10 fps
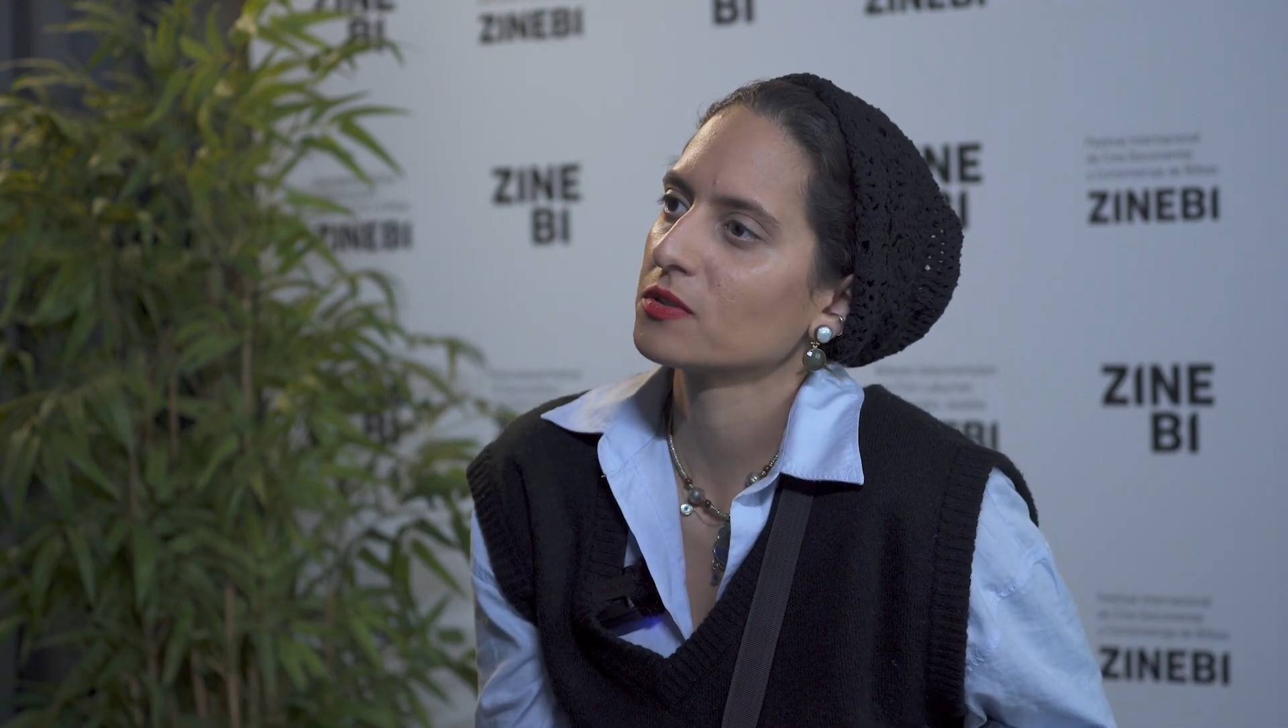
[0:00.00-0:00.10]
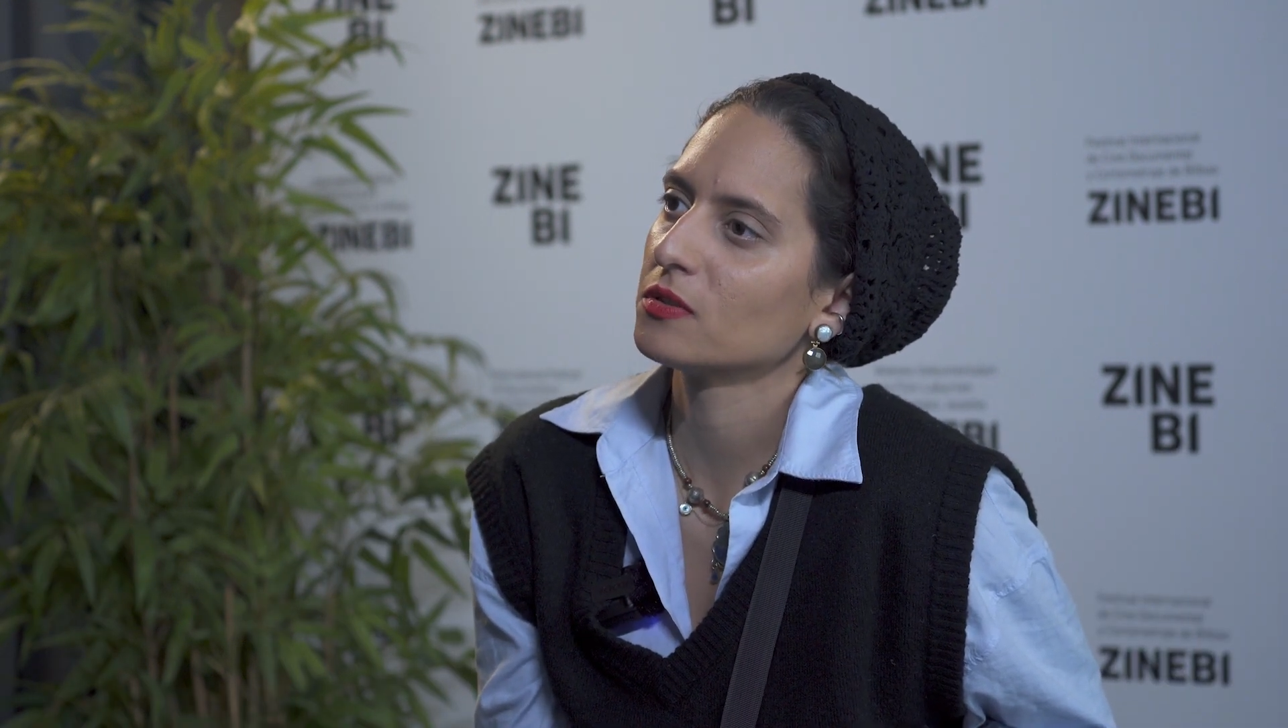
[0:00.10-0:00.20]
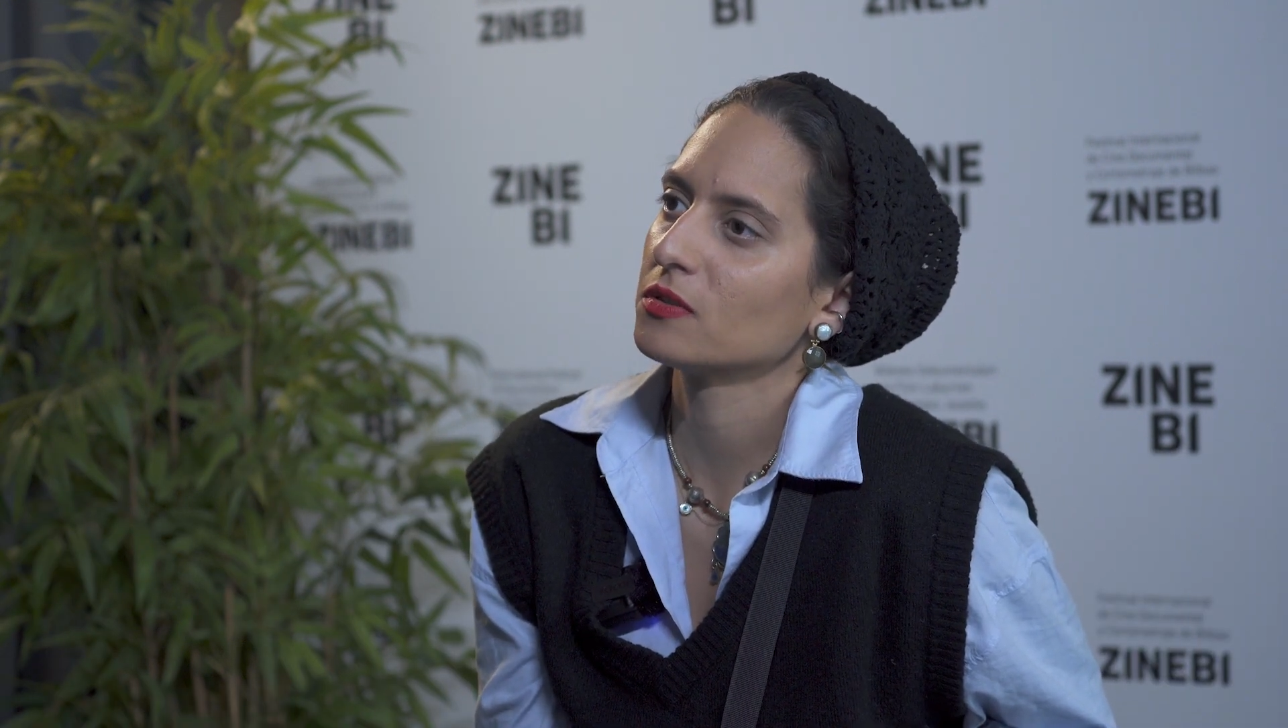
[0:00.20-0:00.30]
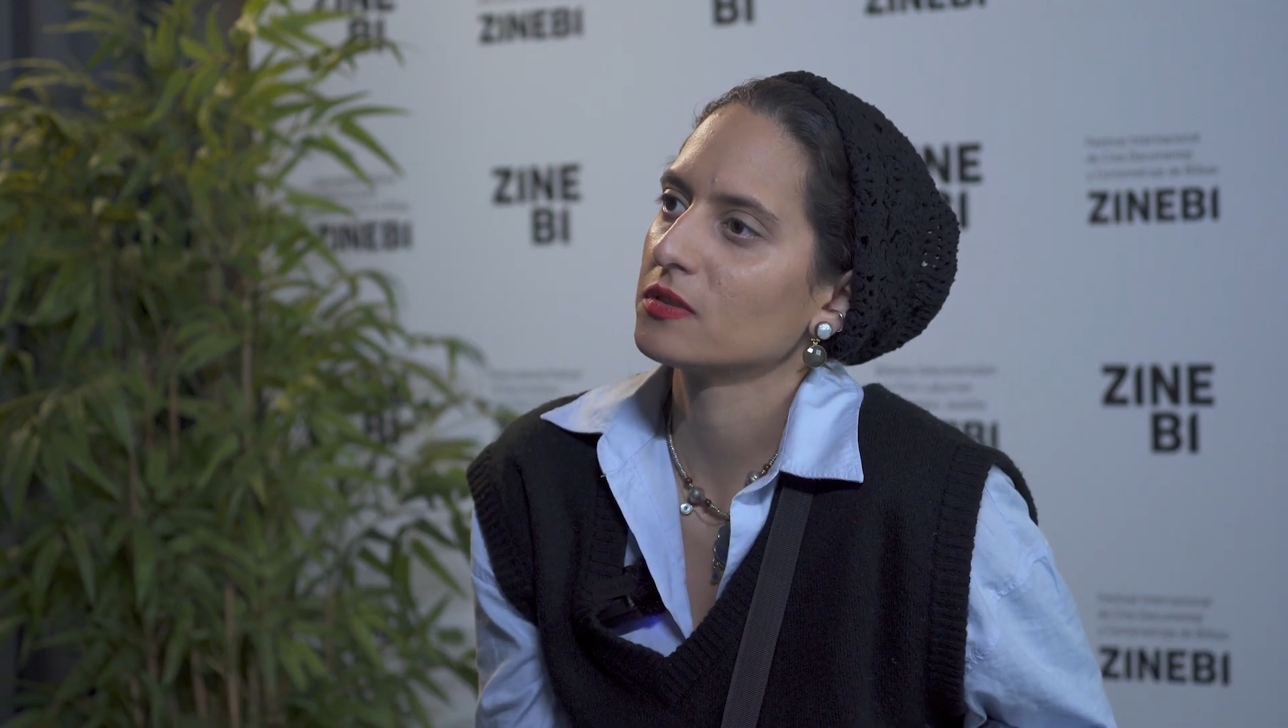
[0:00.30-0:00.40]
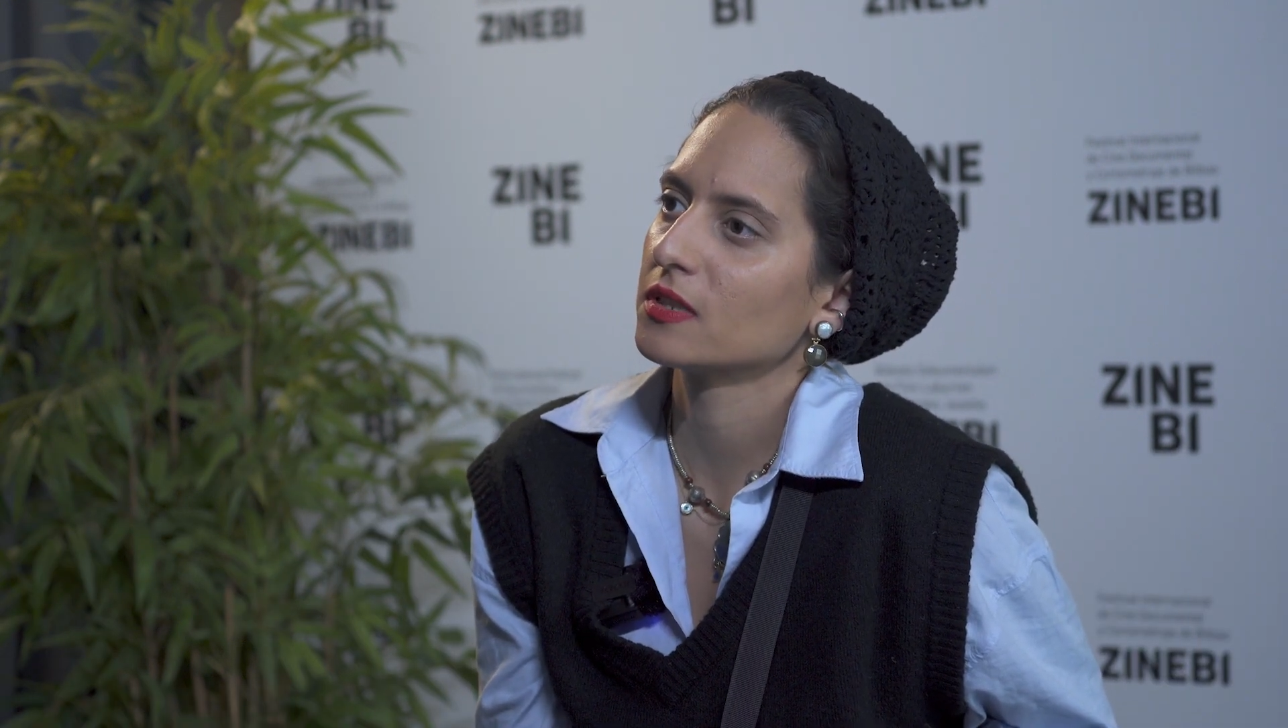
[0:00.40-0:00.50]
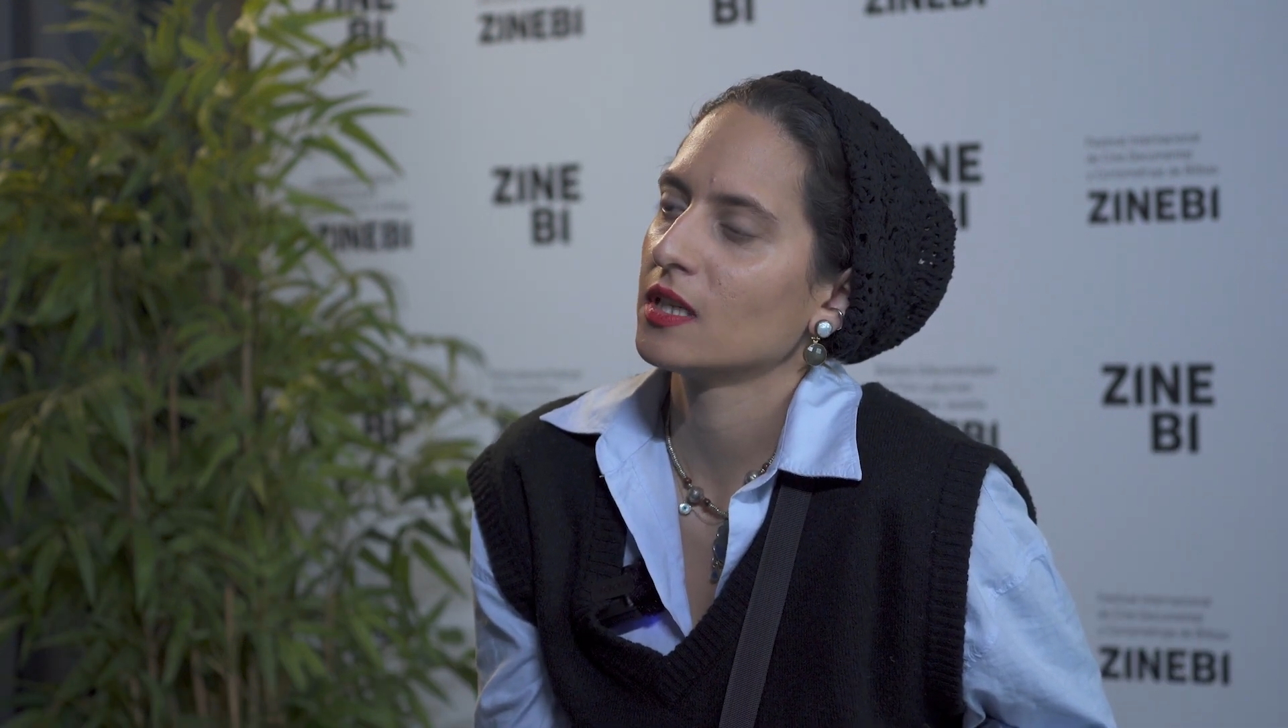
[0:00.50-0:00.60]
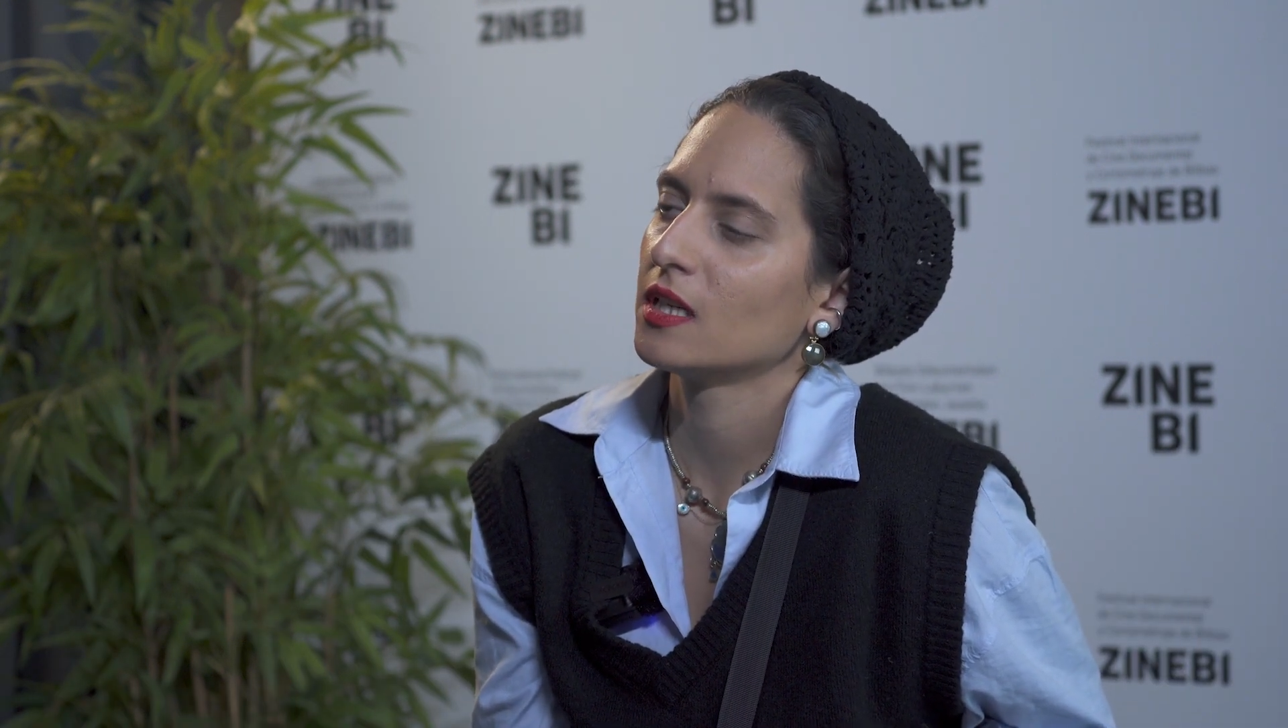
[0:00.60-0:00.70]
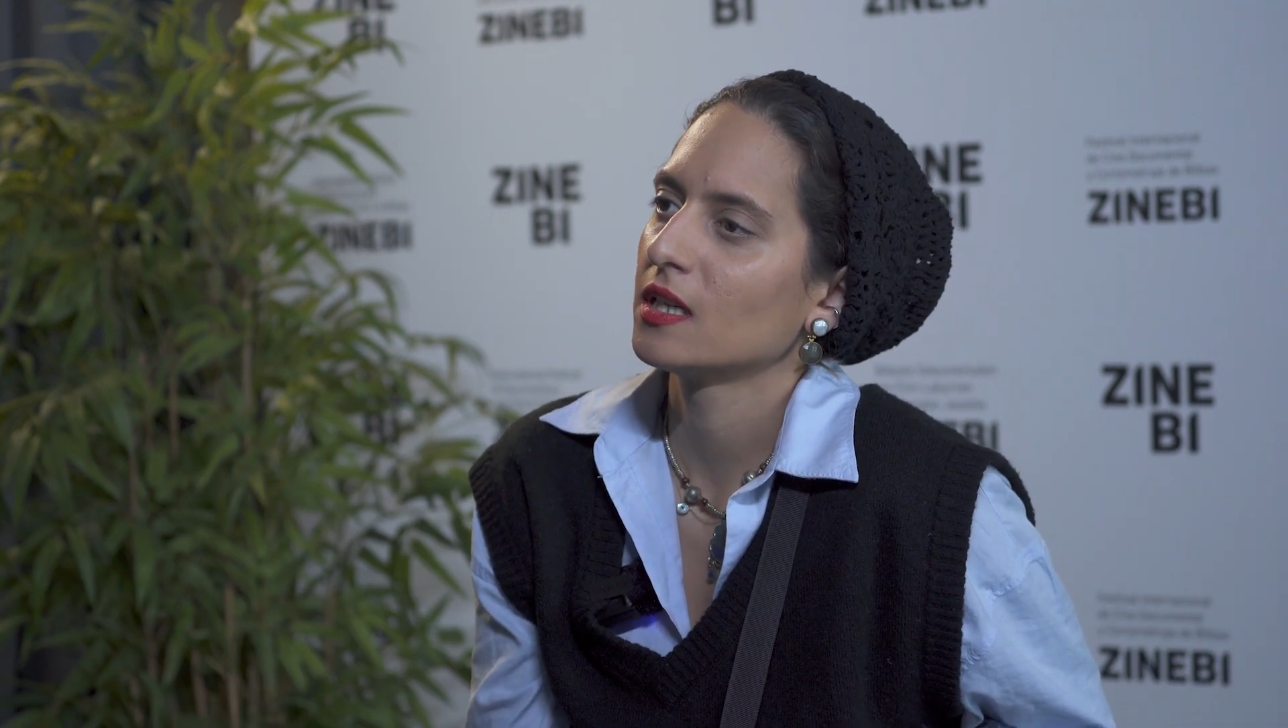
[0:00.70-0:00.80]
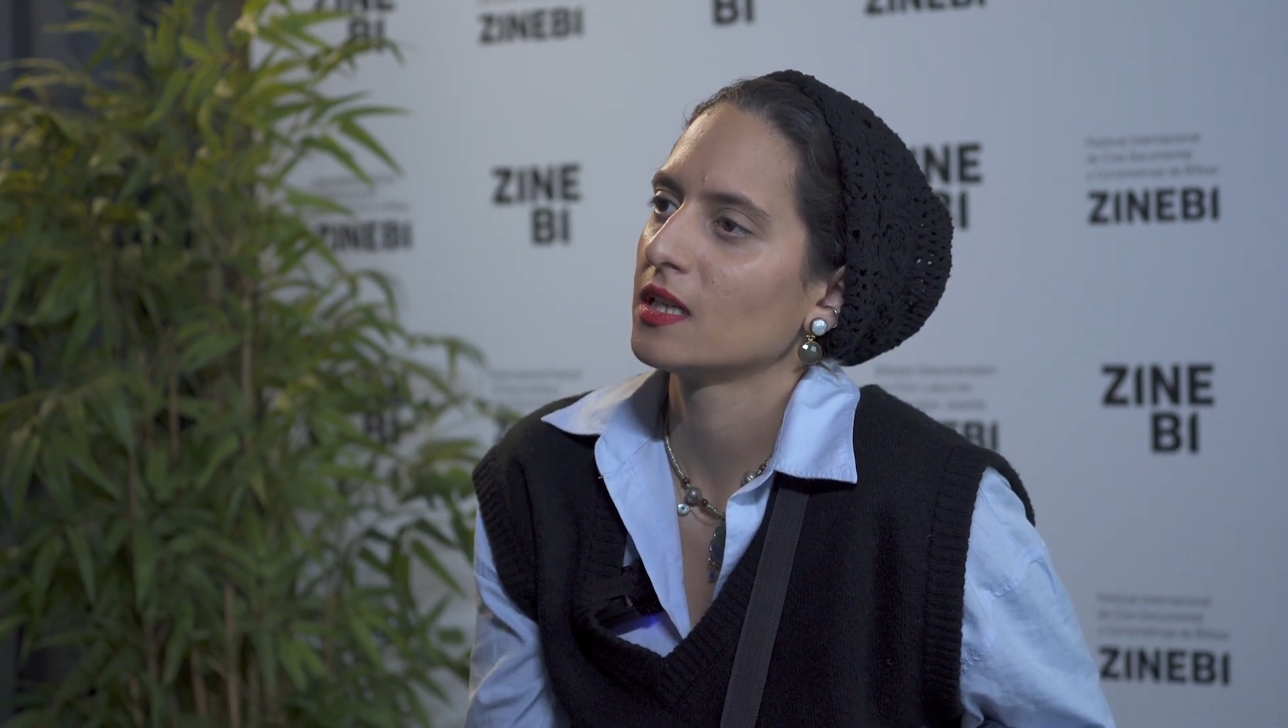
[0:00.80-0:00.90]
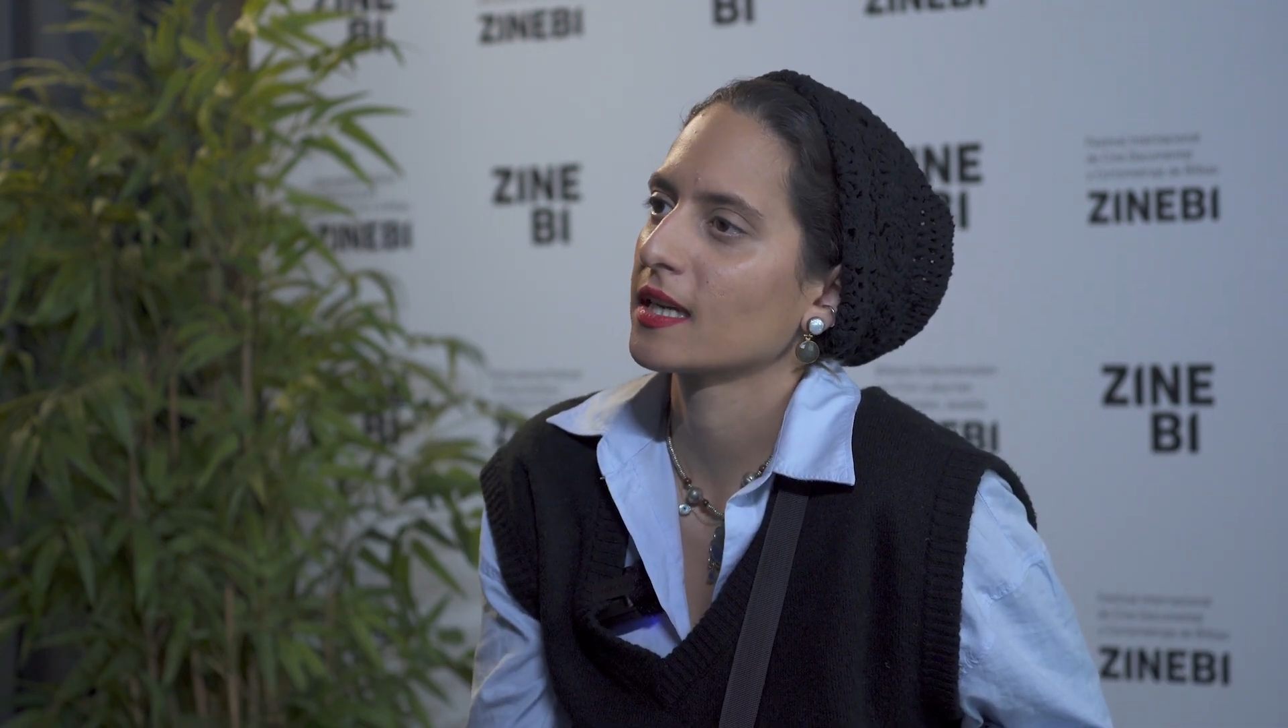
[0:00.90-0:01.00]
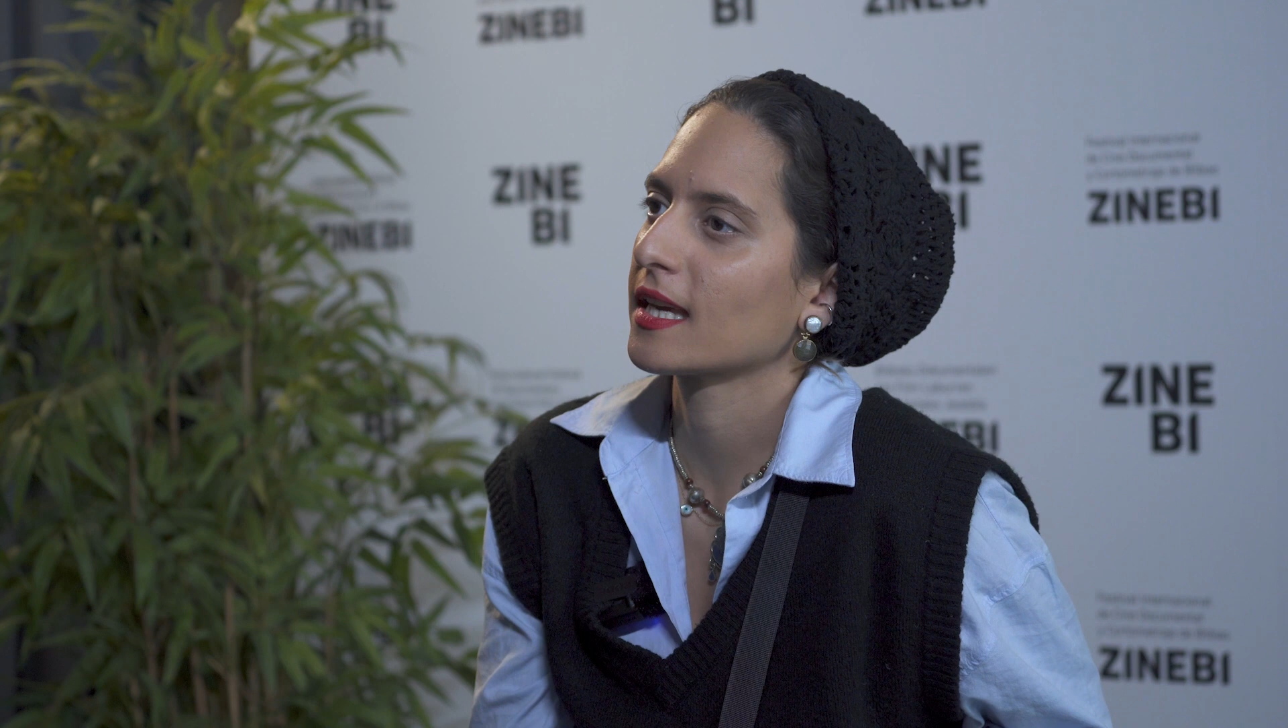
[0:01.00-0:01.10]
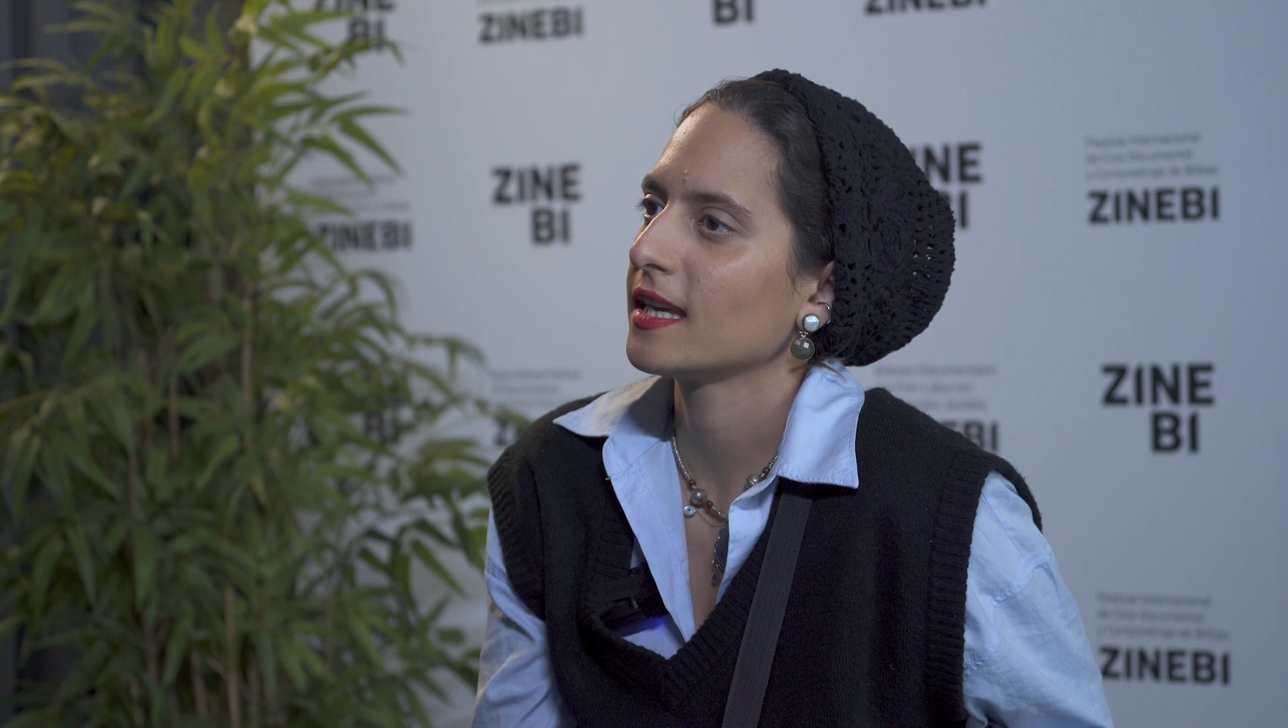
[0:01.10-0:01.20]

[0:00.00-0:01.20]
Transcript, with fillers: old uh,